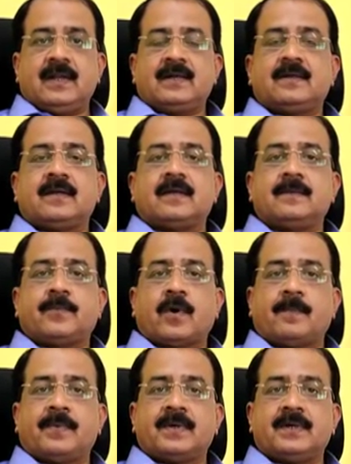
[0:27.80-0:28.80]
electrical
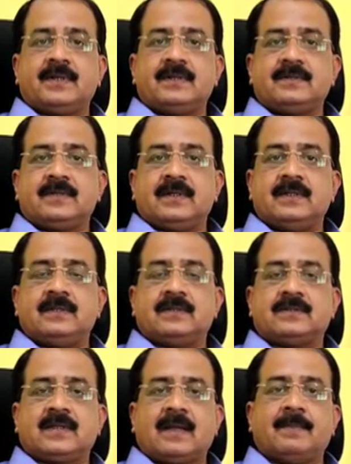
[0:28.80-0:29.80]
properties
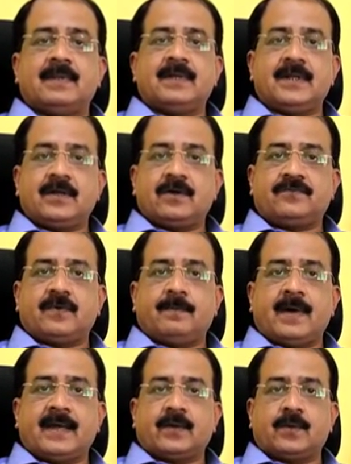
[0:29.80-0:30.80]
in stability of
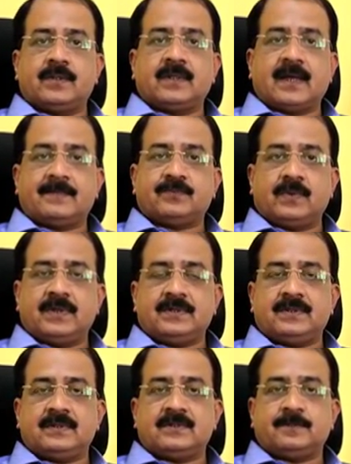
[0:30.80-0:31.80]

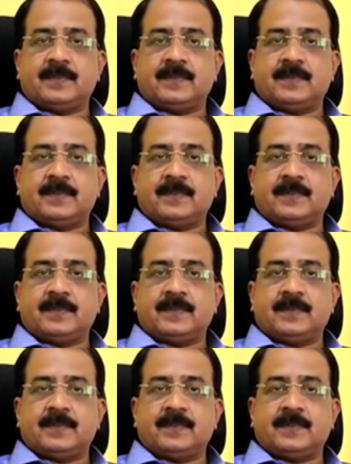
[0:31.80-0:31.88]
microencapsulation,